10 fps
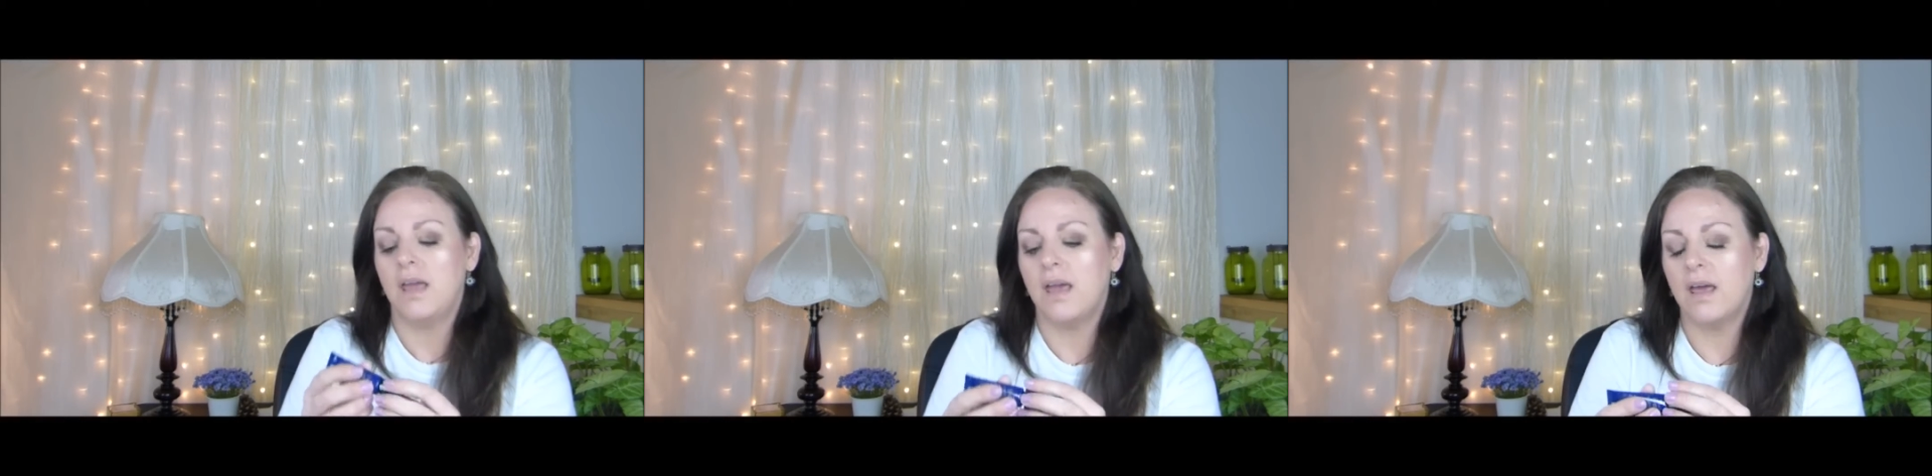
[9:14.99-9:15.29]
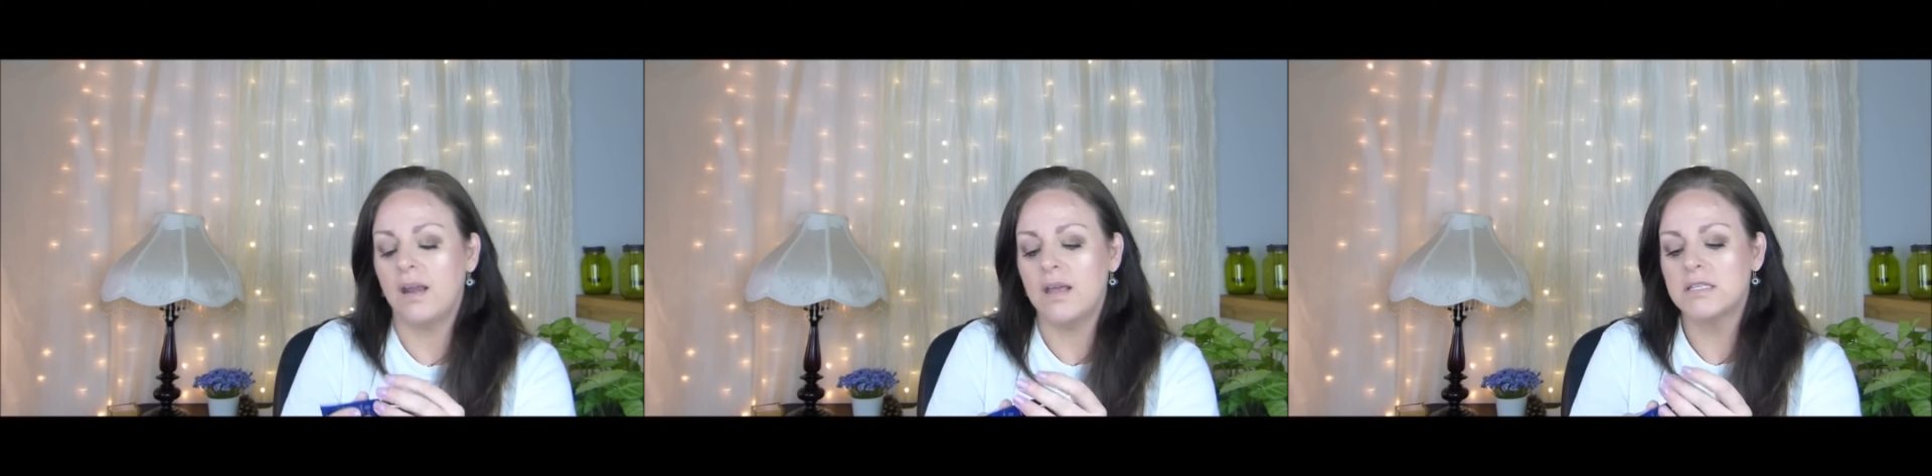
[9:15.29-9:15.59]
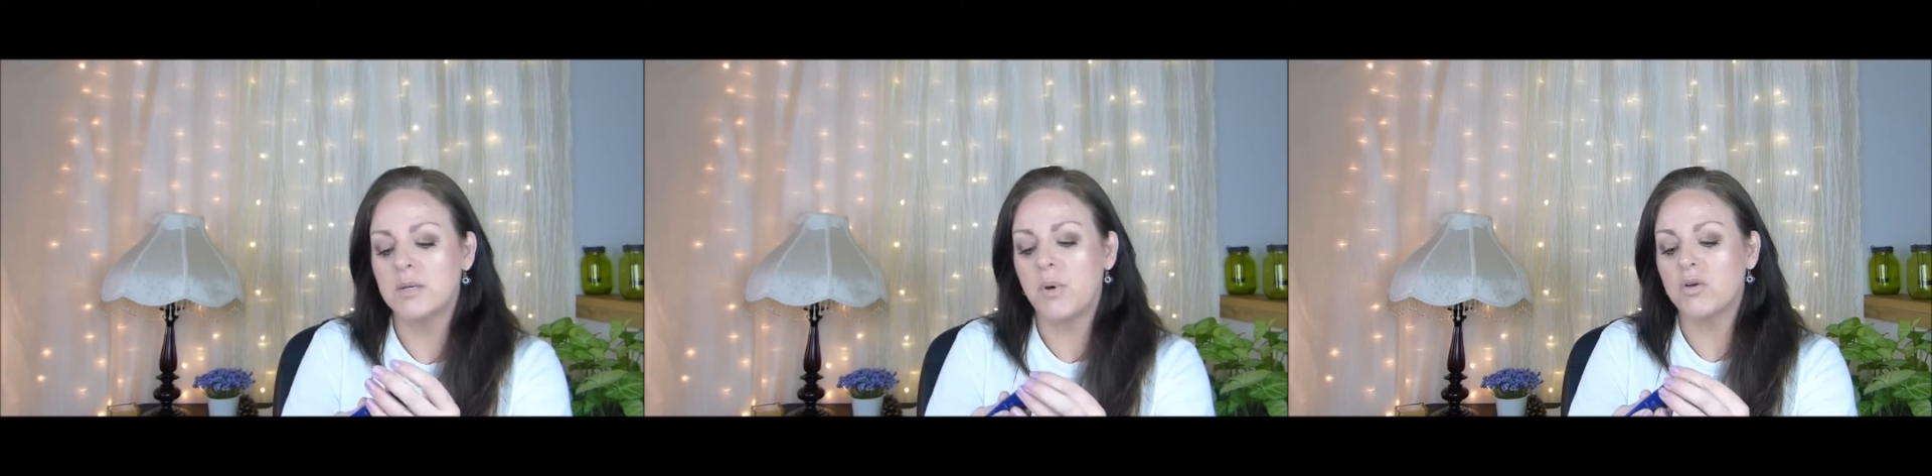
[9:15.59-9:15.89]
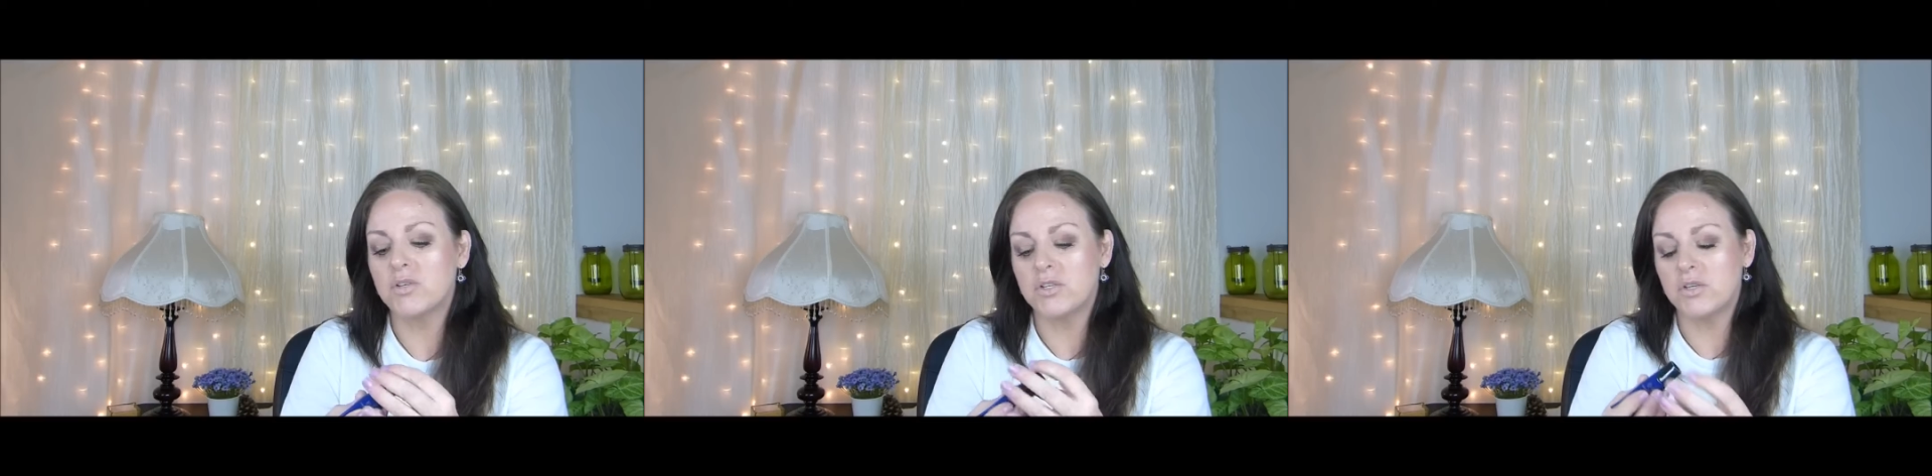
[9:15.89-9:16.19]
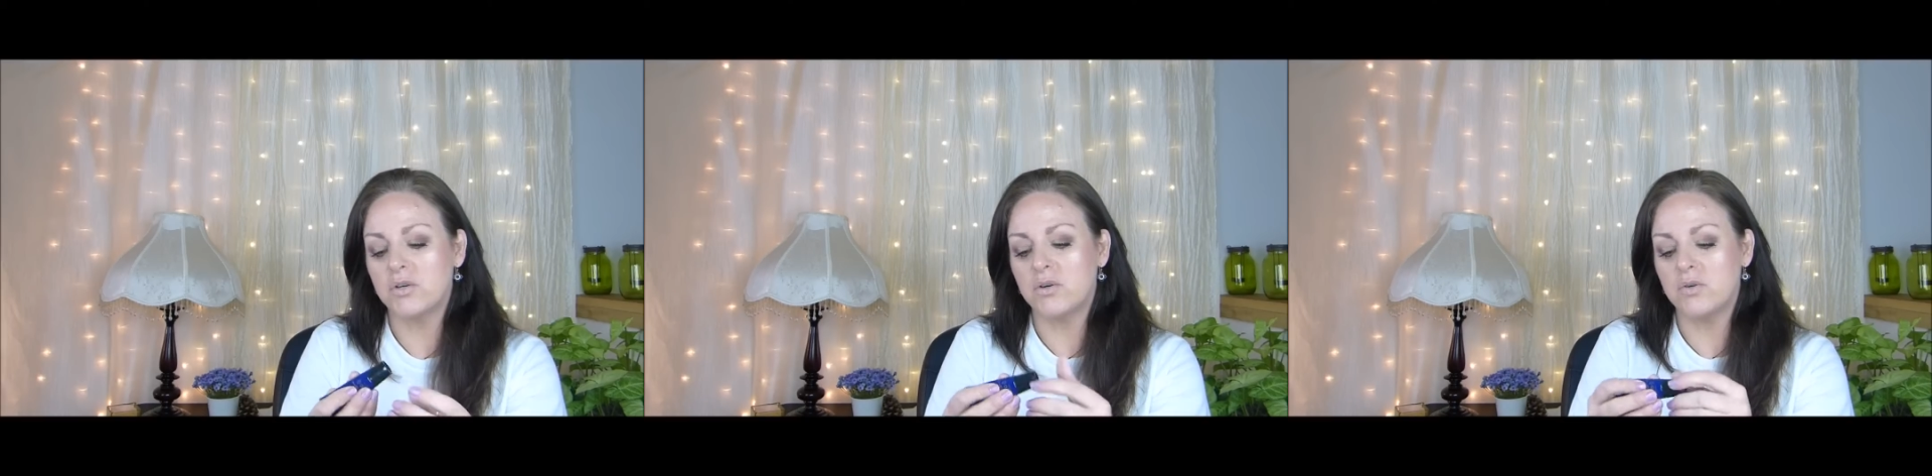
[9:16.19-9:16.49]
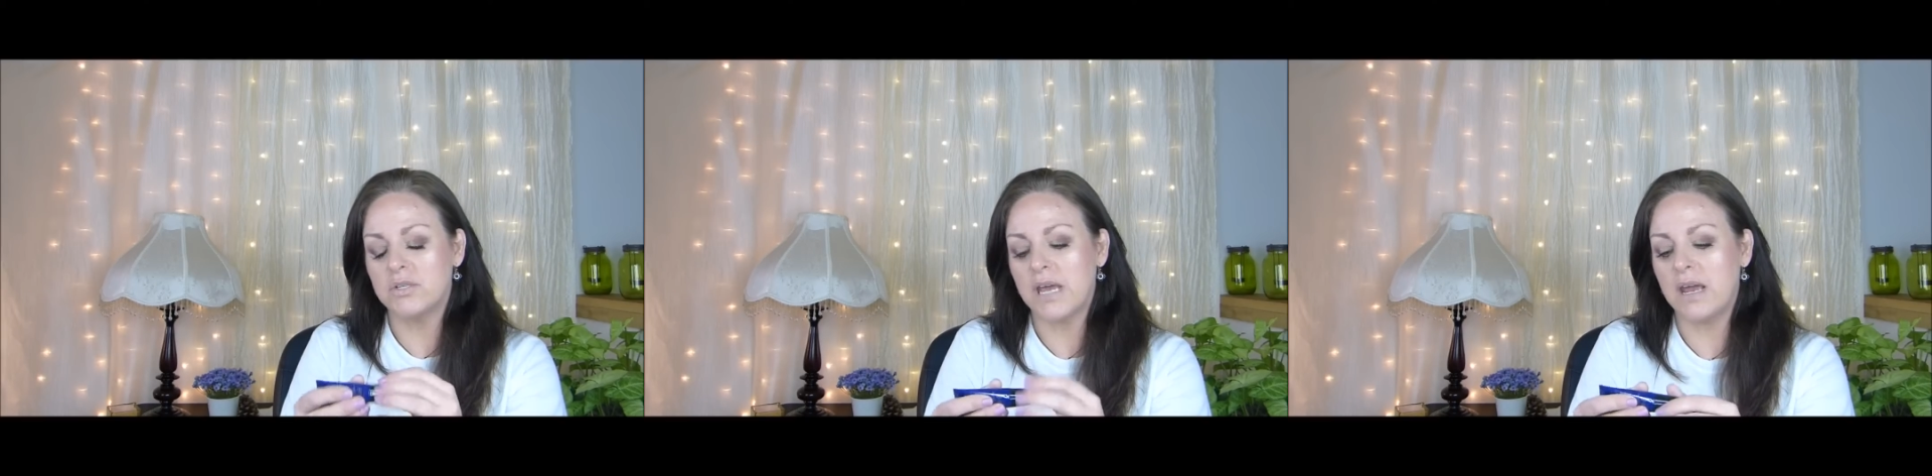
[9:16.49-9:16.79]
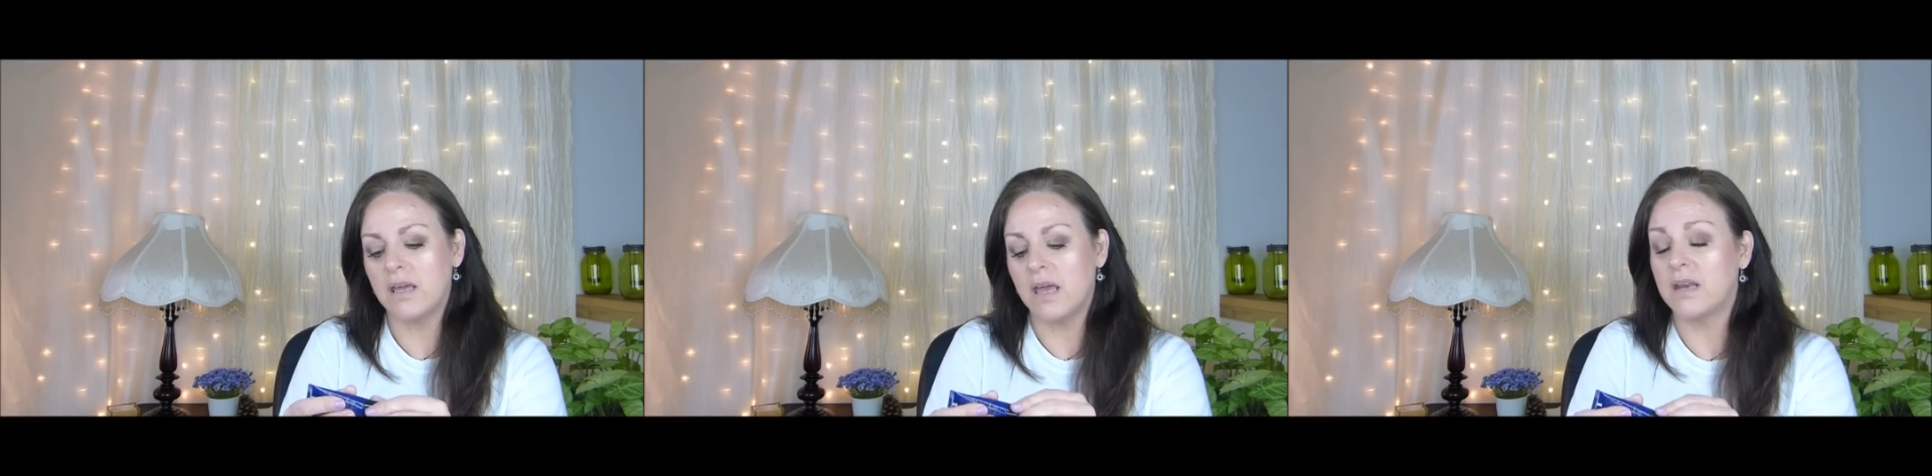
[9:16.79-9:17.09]
And it's supposed to
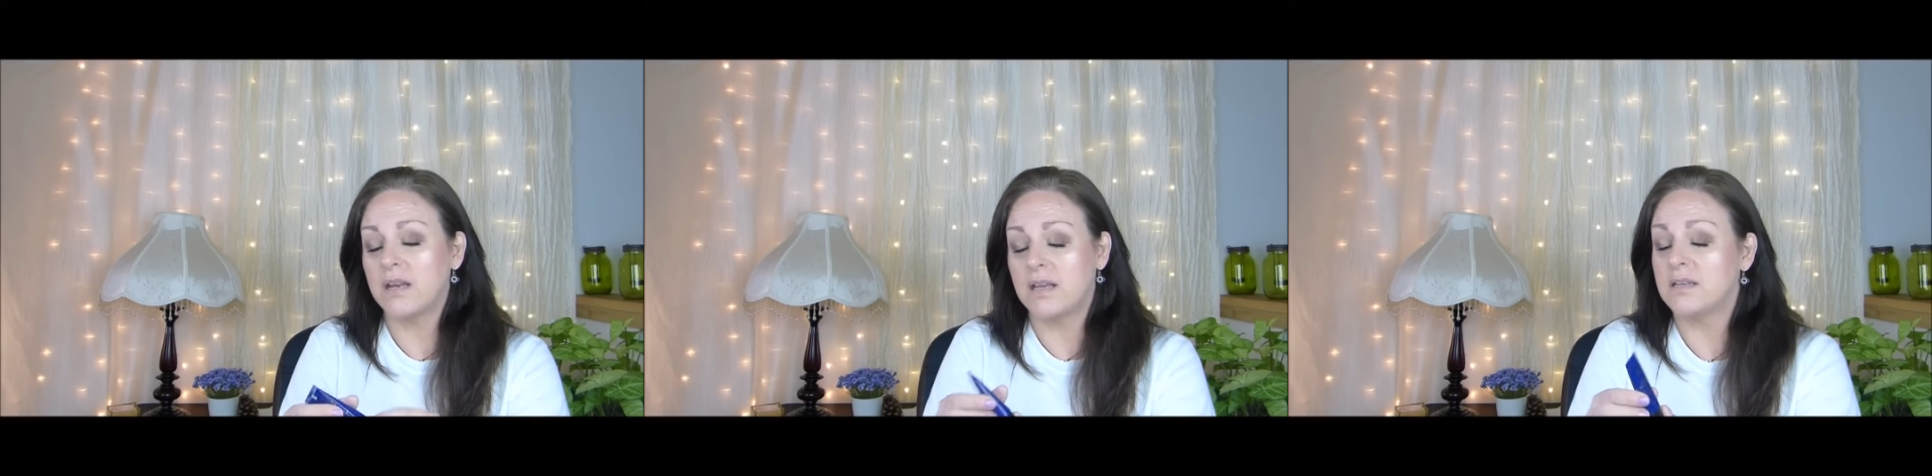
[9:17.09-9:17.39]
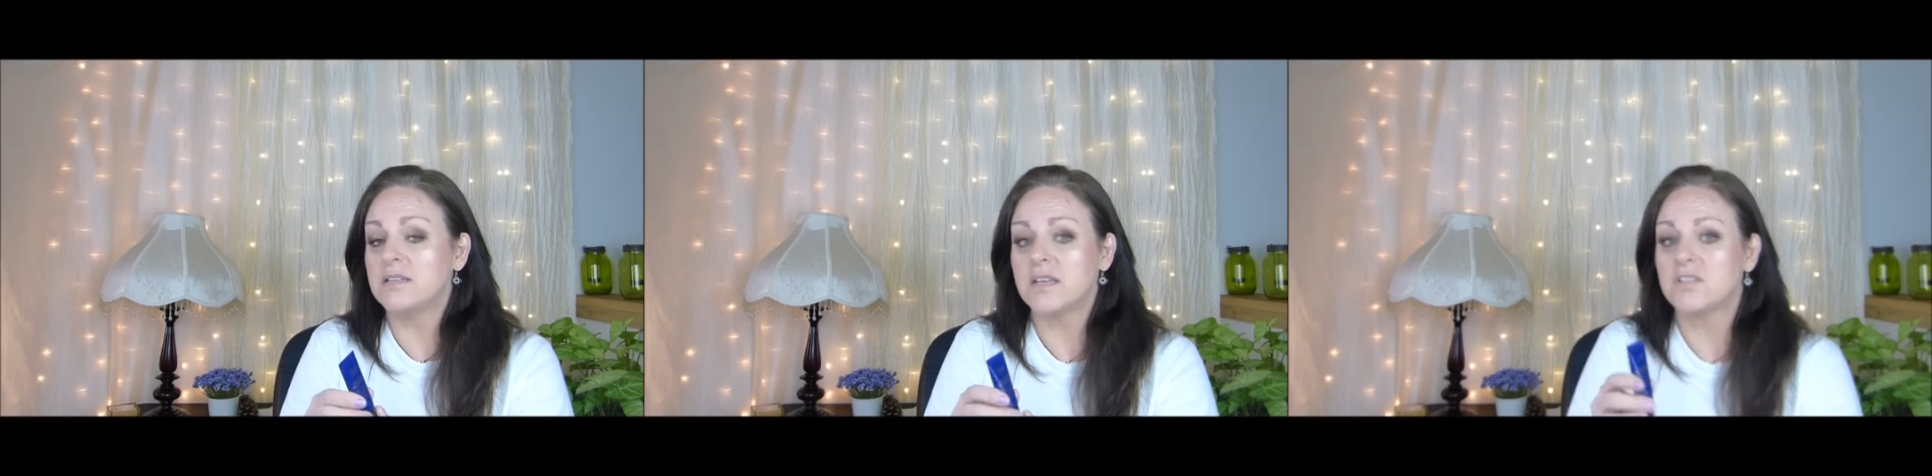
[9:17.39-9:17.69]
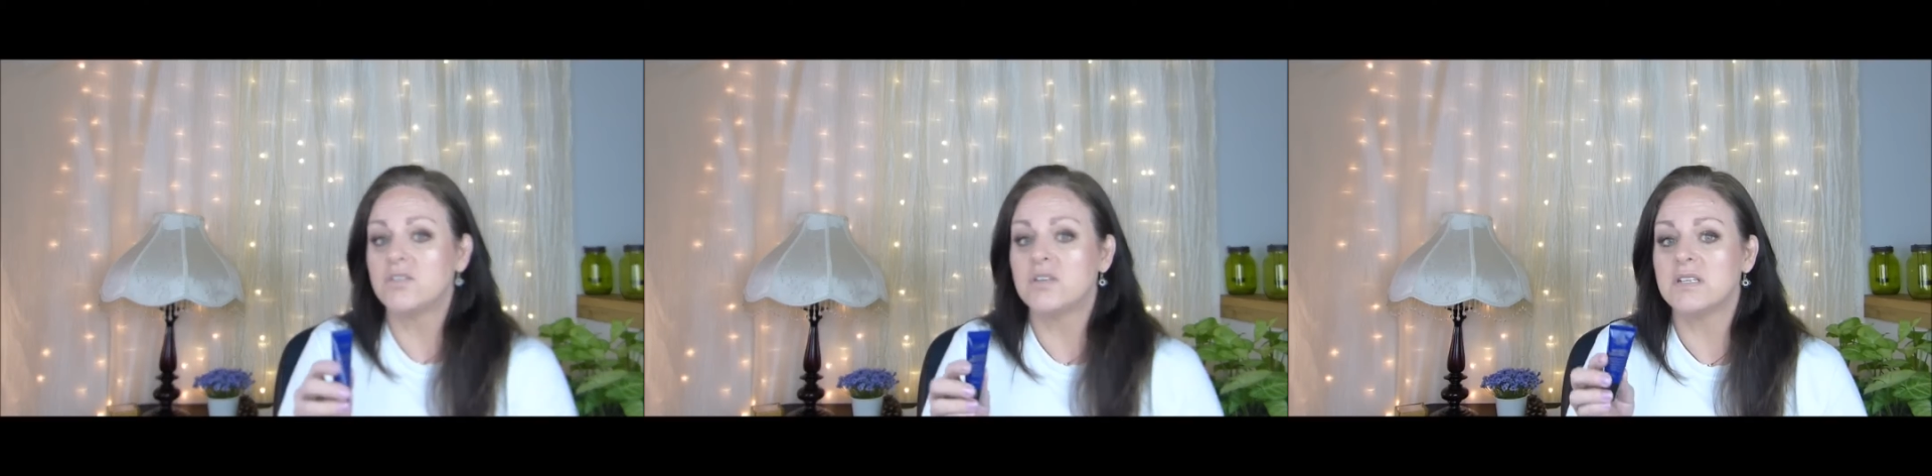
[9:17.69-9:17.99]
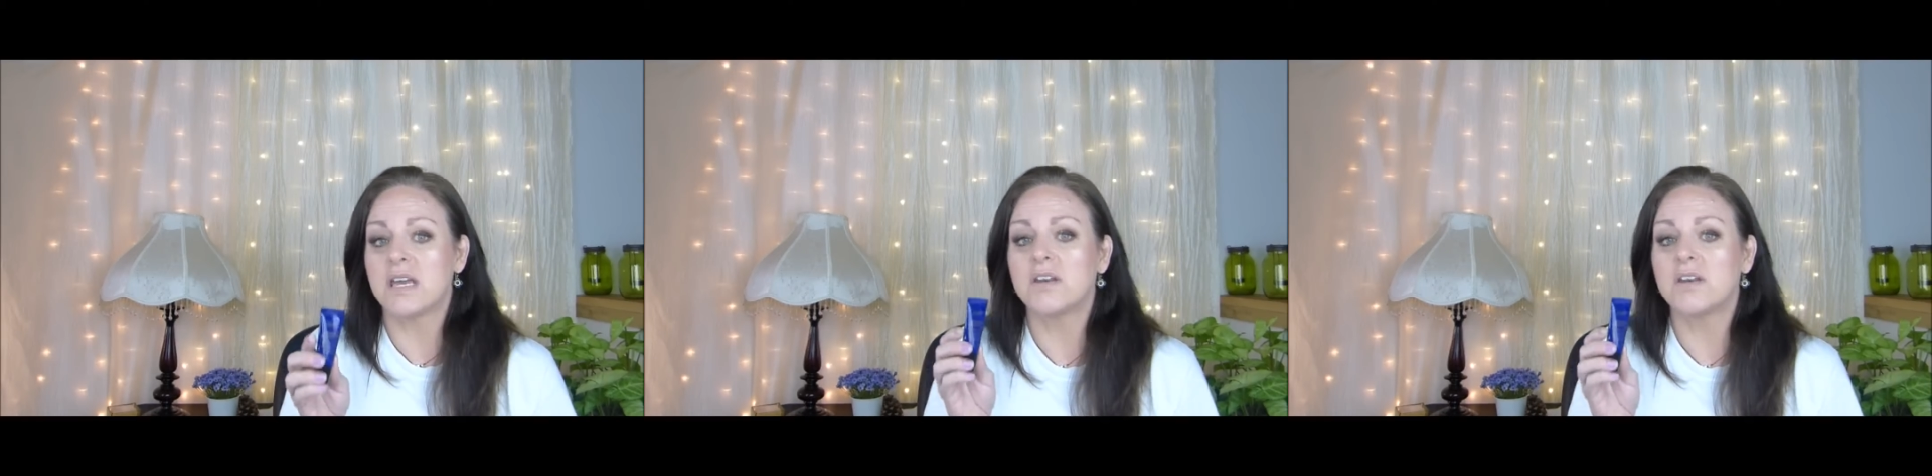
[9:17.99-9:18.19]
take, and it does do this.